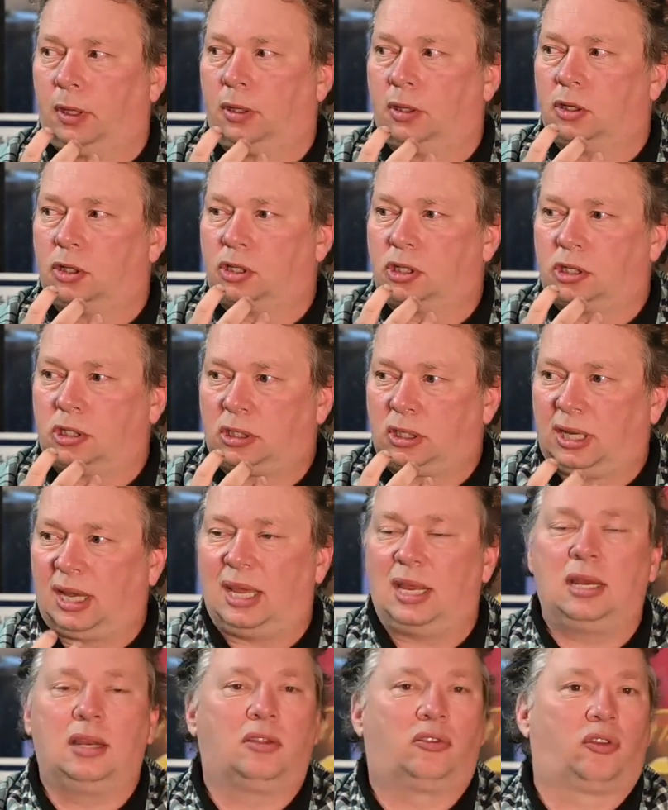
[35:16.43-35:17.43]

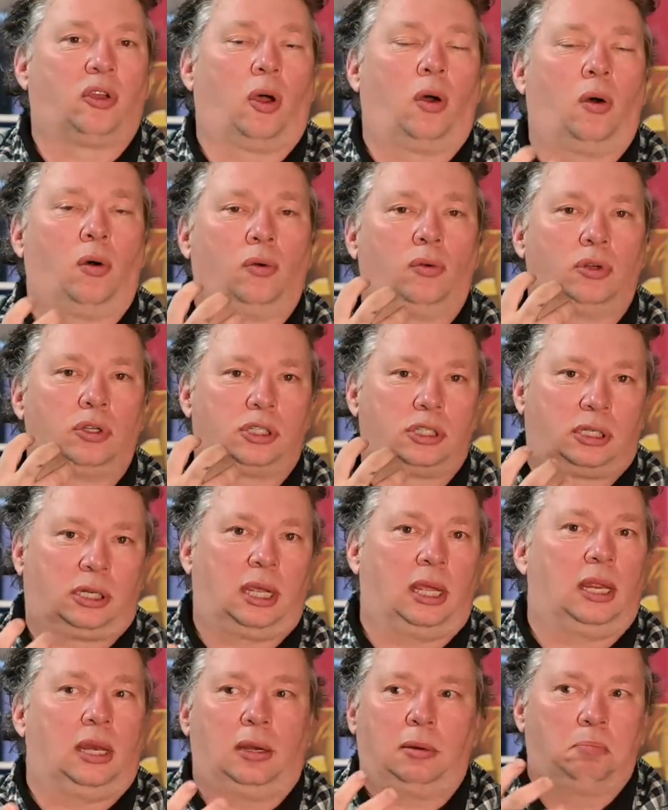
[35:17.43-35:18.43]
Skin tone,
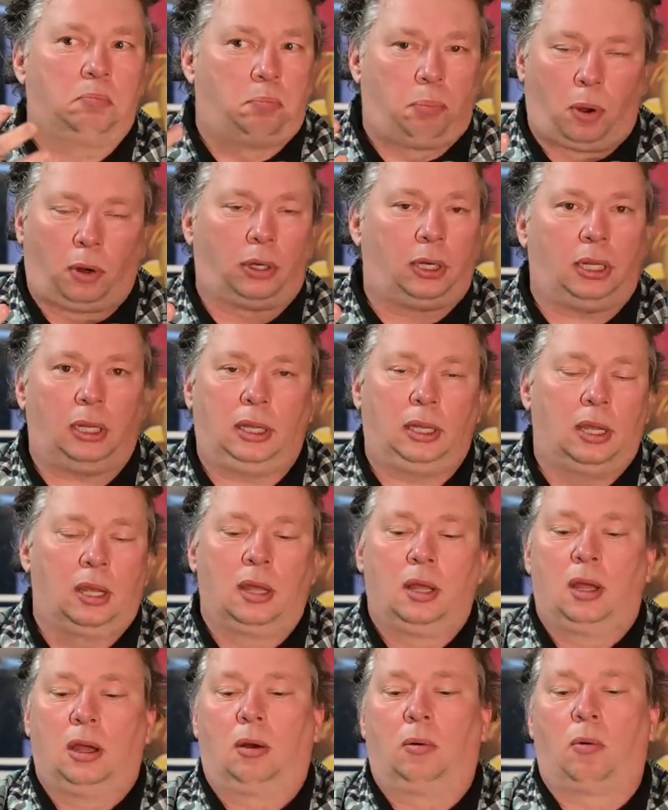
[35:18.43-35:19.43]
skin, body
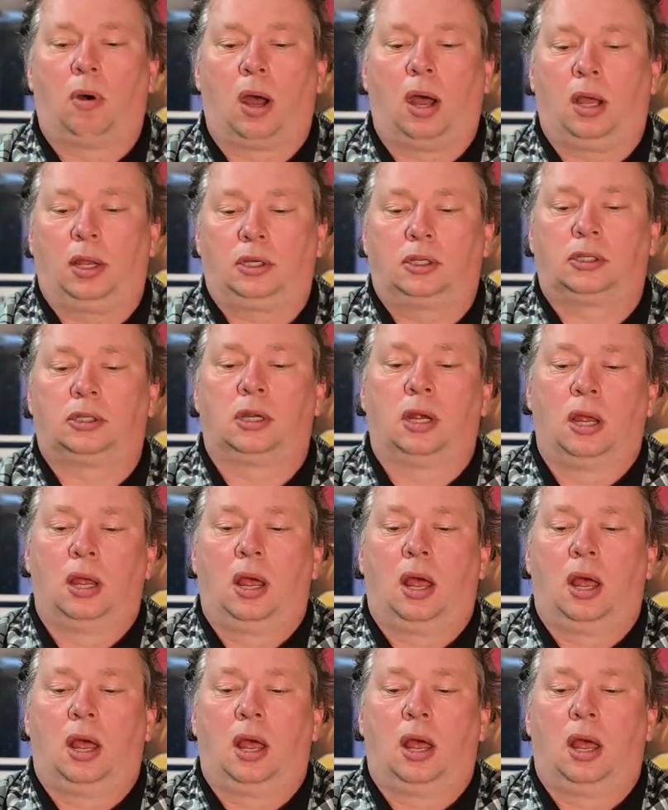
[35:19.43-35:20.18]
wise,